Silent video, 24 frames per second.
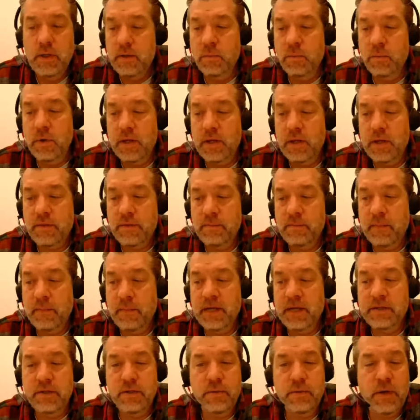with
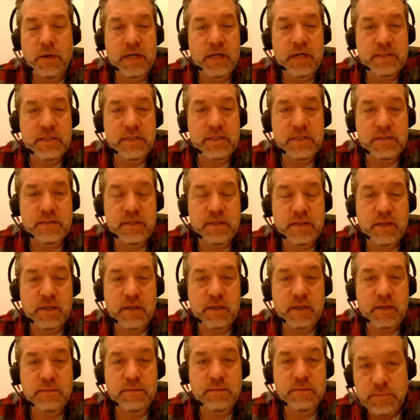my new
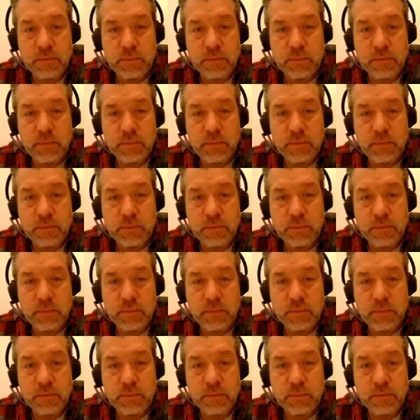ITC